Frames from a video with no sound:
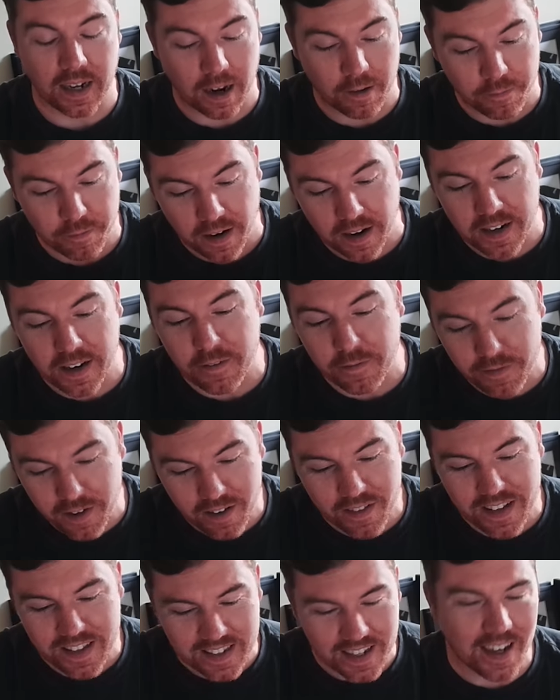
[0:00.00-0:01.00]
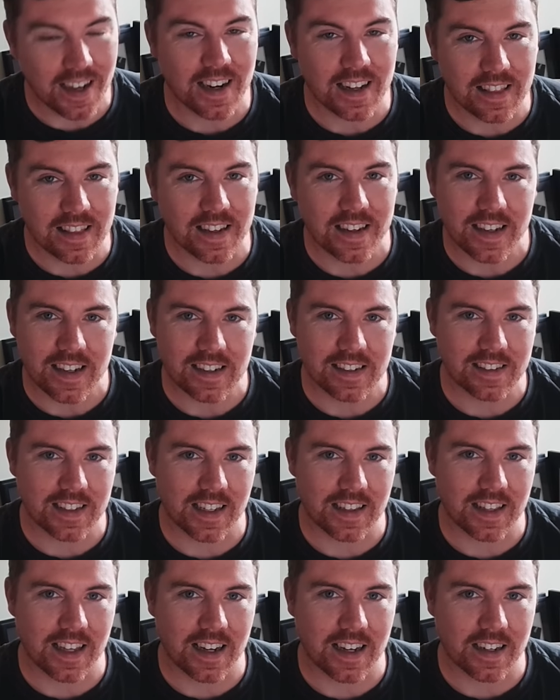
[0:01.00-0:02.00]
I find it very telling that he
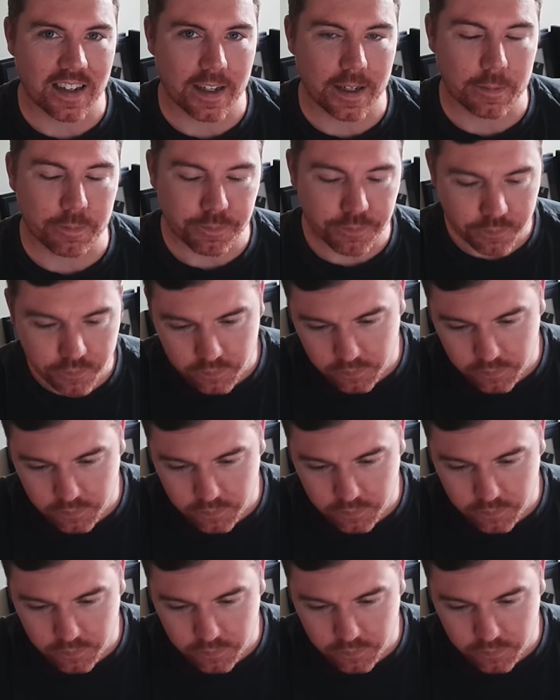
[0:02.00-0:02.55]
said that again.